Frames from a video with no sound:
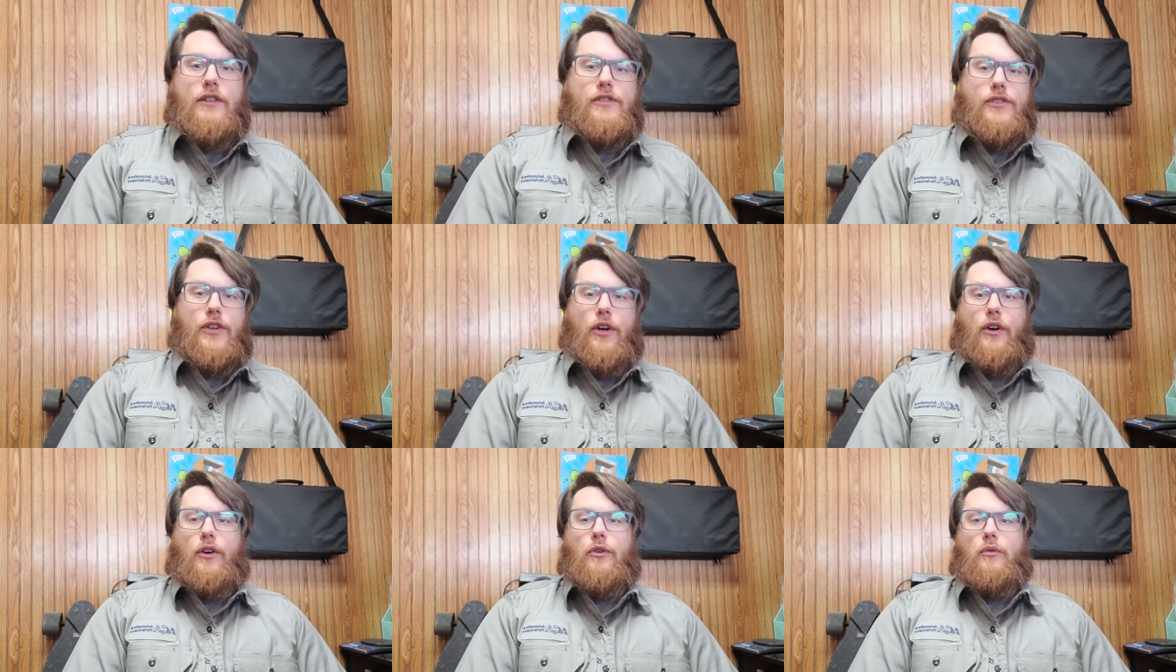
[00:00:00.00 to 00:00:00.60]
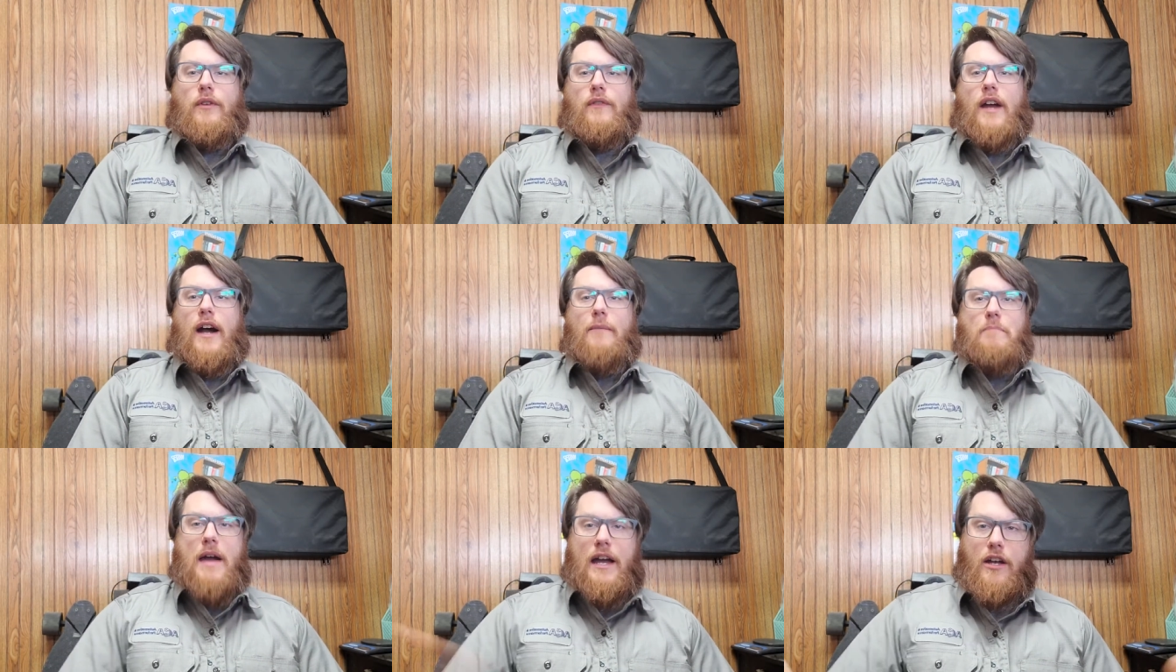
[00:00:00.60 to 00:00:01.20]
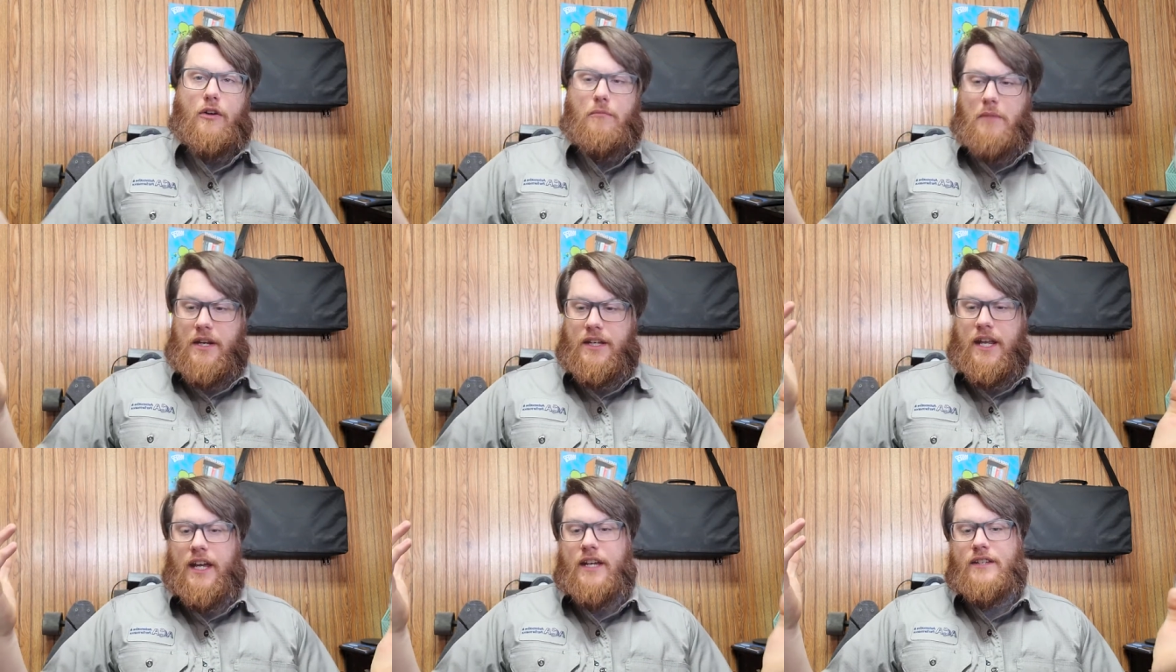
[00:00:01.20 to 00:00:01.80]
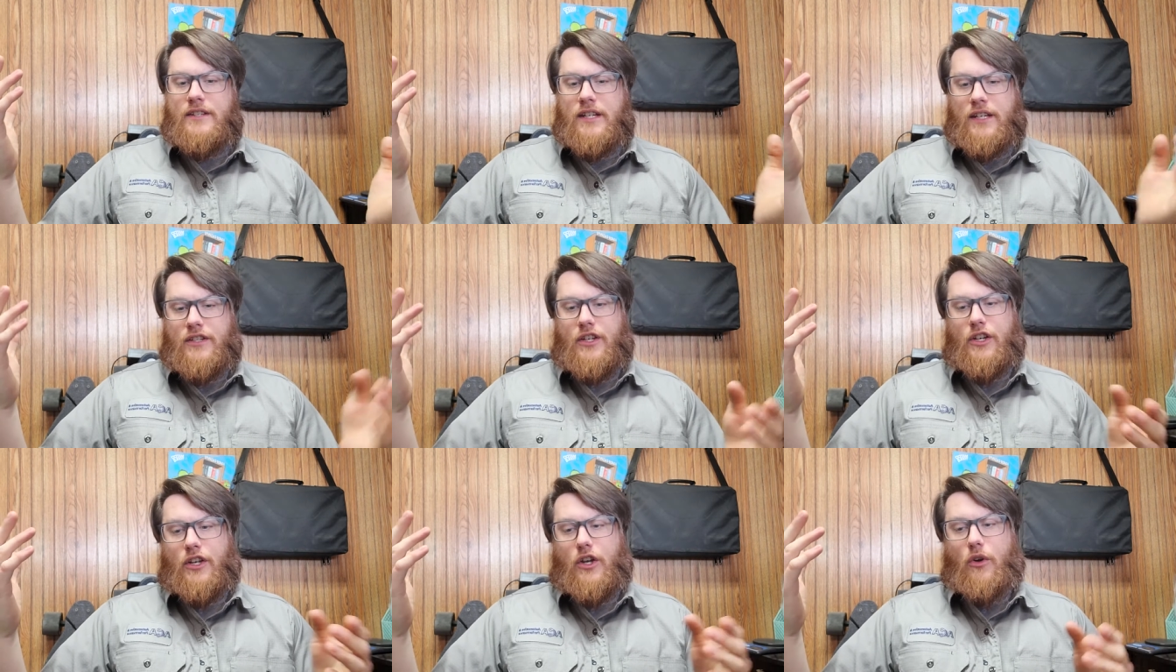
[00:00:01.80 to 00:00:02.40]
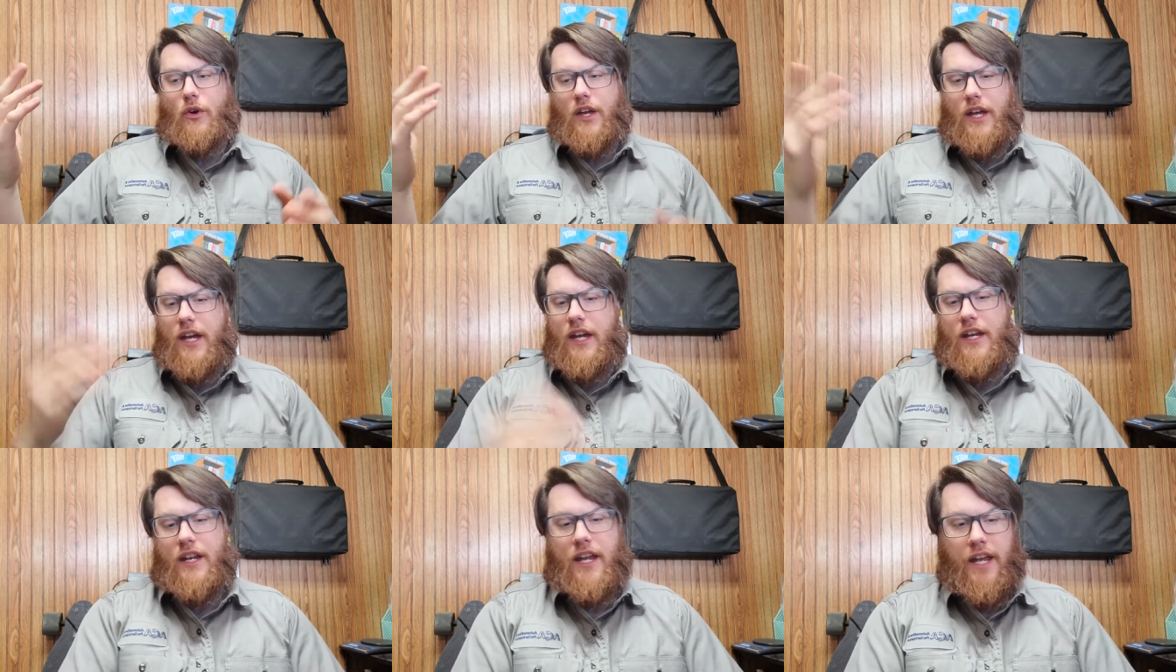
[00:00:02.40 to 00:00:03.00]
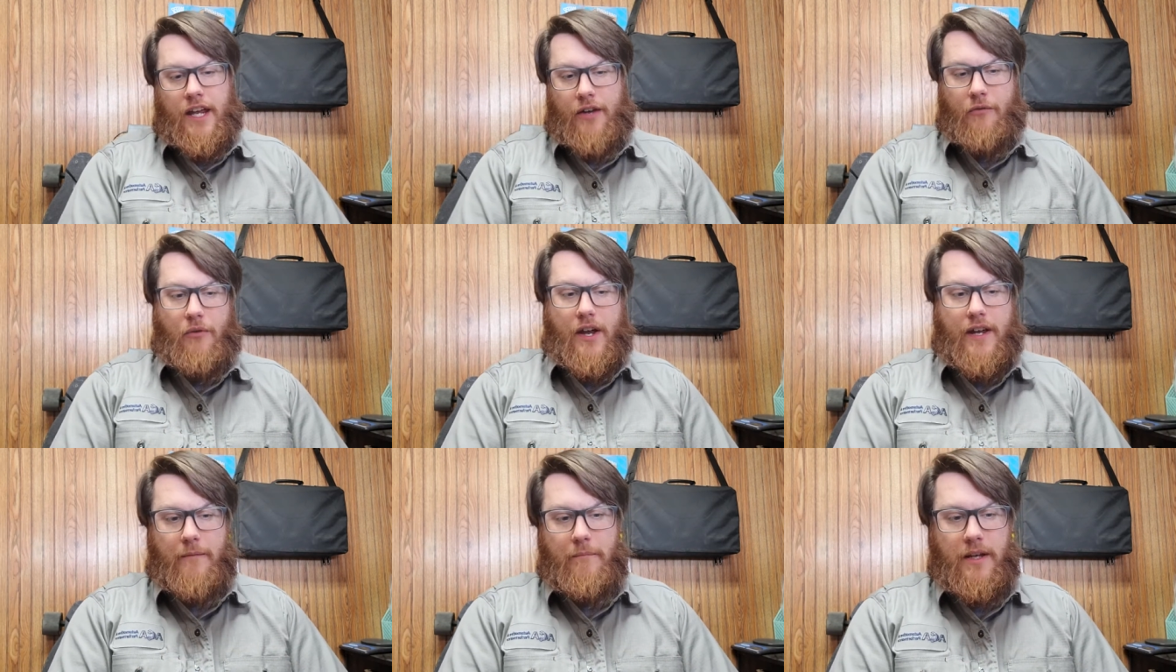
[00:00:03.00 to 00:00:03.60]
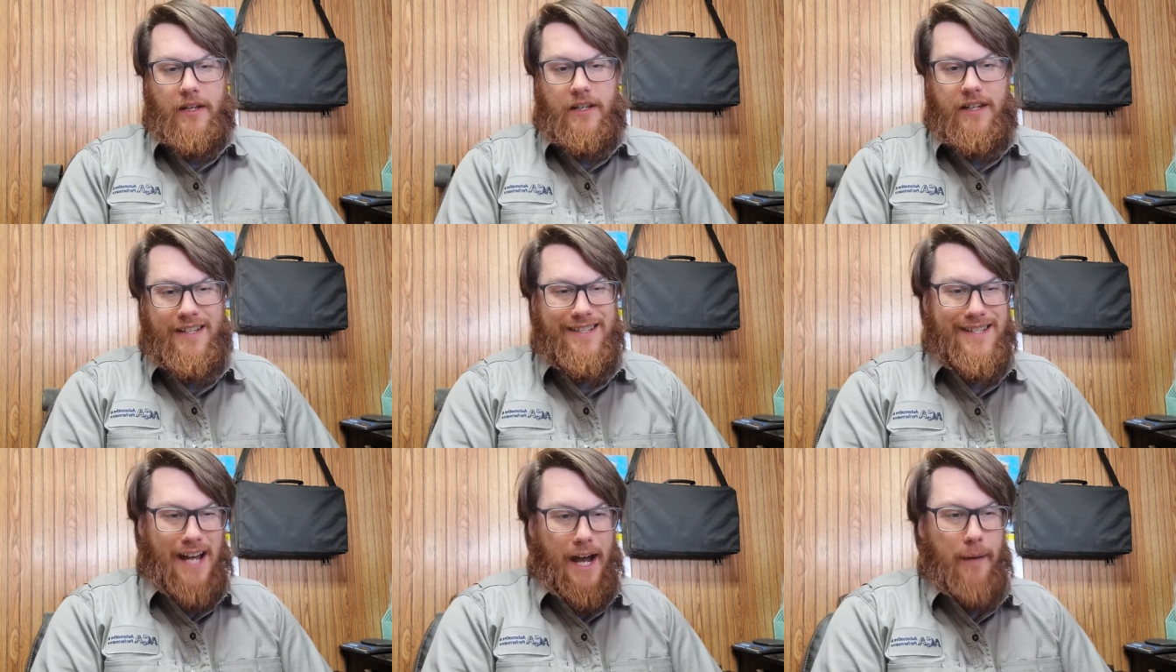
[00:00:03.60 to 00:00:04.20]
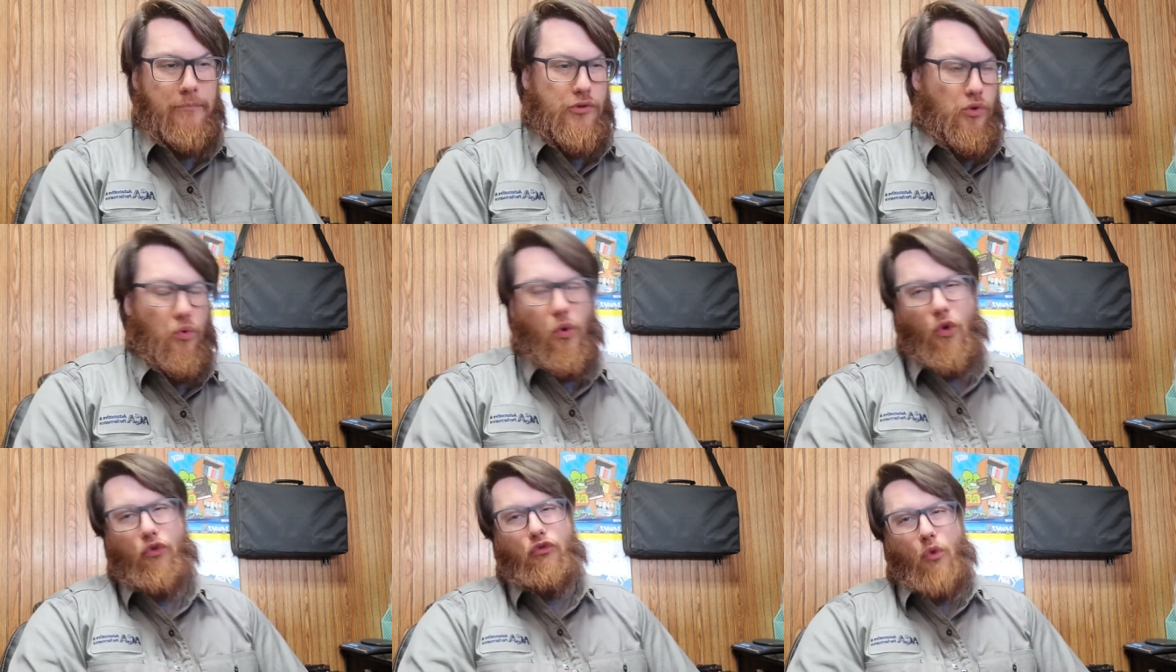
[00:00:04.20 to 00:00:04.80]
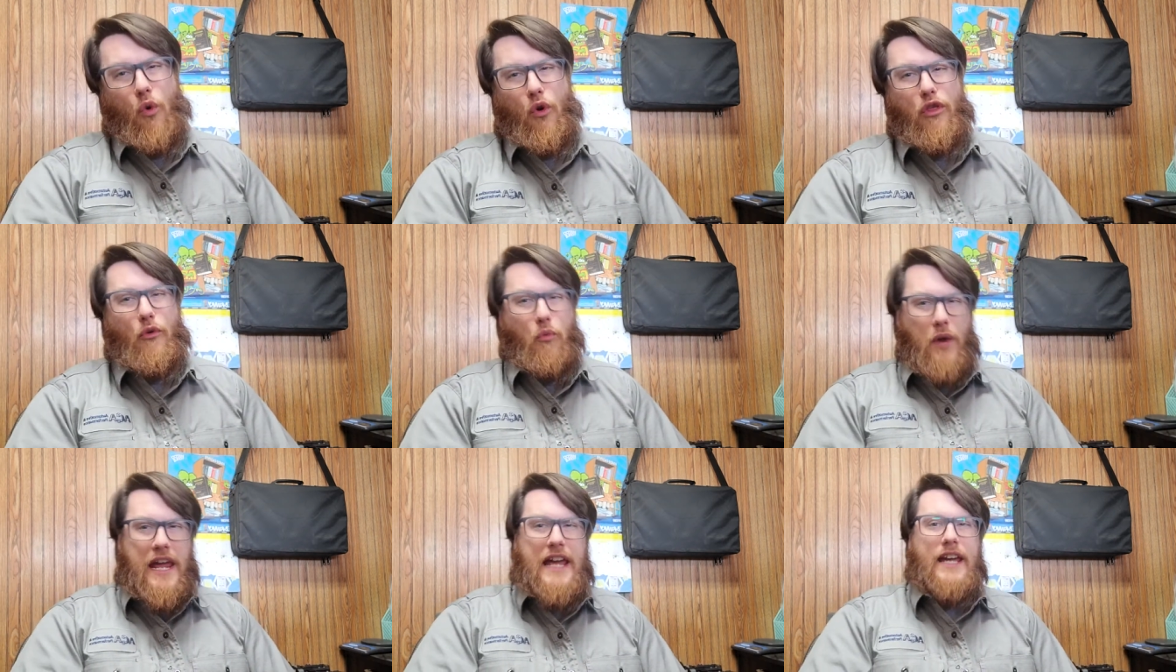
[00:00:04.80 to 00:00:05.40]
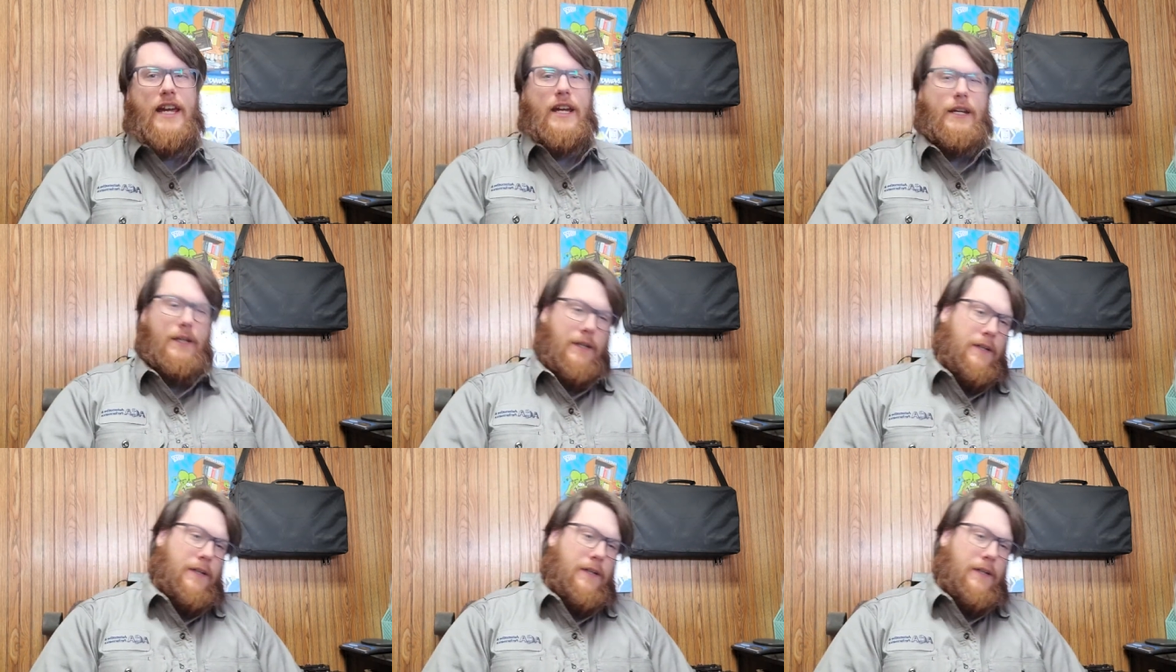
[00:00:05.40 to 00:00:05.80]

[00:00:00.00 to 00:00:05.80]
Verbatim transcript: So we've got Matco Mondays. He's going to go ahead and recommend his top tool for the week.